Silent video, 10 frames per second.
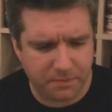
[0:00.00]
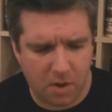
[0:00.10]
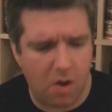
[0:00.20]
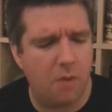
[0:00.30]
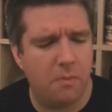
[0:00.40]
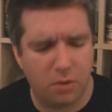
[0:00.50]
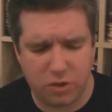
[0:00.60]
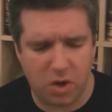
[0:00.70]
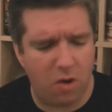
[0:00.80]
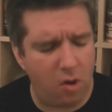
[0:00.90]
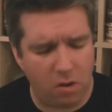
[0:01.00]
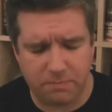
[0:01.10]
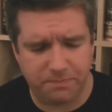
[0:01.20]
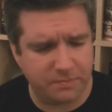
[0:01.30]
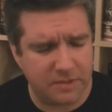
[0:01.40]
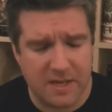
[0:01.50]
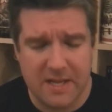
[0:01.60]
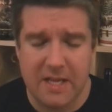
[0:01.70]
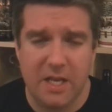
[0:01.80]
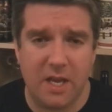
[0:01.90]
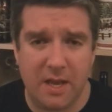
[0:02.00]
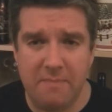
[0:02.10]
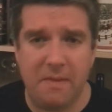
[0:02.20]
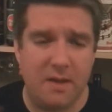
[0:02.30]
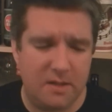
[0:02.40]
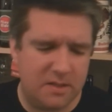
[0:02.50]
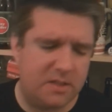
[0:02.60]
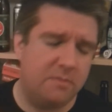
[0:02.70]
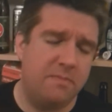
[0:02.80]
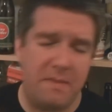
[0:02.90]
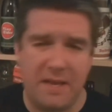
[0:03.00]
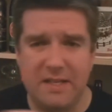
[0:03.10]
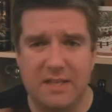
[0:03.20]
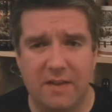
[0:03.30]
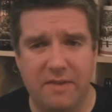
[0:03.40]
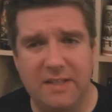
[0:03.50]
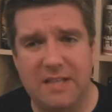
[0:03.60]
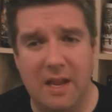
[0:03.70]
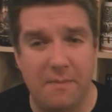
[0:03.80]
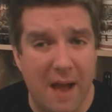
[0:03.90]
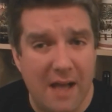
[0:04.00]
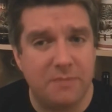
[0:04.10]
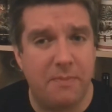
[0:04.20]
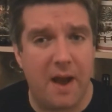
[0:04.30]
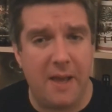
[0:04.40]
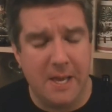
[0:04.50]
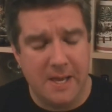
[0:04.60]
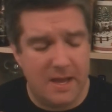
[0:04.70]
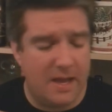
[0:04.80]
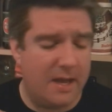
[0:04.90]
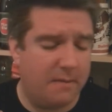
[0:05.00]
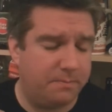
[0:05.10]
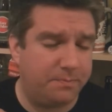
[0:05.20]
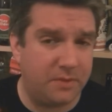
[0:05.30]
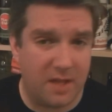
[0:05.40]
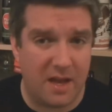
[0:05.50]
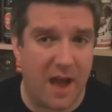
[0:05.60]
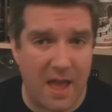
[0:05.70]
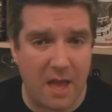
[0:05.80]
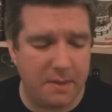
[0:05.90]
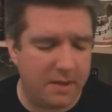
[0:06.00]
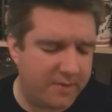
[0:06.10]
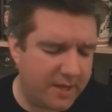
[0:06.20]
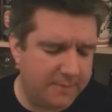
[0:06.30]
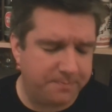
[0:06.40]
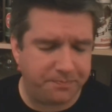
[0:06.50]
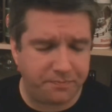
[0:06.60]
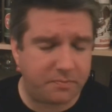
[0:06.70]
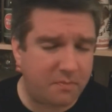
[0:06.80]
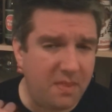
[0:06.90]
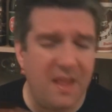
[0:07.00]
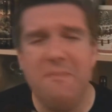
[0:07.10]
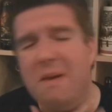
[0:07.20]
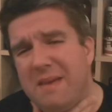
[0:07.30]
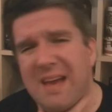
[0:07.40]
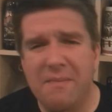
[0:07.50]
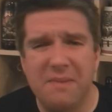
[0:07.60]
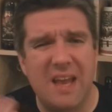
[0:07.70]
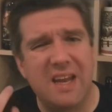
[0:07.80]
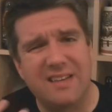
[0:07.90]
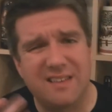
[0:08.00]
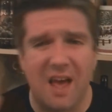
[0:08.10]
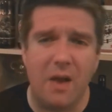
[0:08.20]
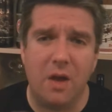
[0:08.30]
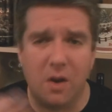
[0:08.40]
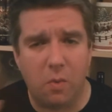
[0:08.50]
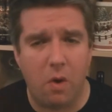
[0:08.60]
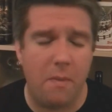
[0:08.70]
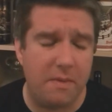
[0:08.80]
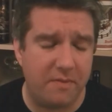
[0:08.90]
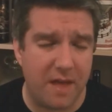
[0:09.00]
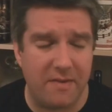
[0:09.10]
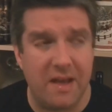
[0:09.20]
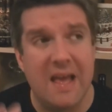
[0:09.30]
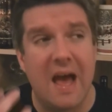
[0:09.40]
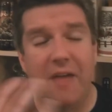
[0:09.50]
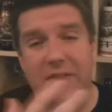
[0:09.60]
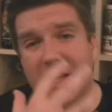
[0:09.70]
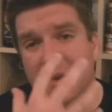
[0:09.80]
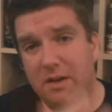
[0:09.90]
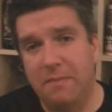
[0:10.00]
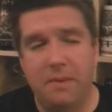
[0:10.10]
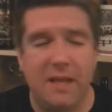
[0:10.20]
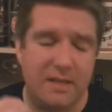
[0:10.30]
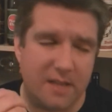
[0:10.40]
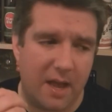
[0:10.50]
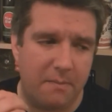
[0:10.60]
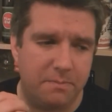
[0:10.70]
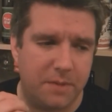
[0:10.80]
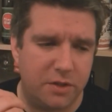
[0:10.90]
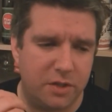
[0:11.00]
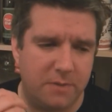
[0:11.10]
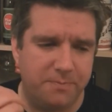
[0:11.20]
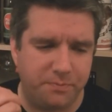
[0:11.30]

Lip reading: Not much at all. Maybe it's kind of like slightly masked by the high ABV, Maybe I'm getting a slight kind of warming flavour. I think I'm going to... Yes, I am, actually.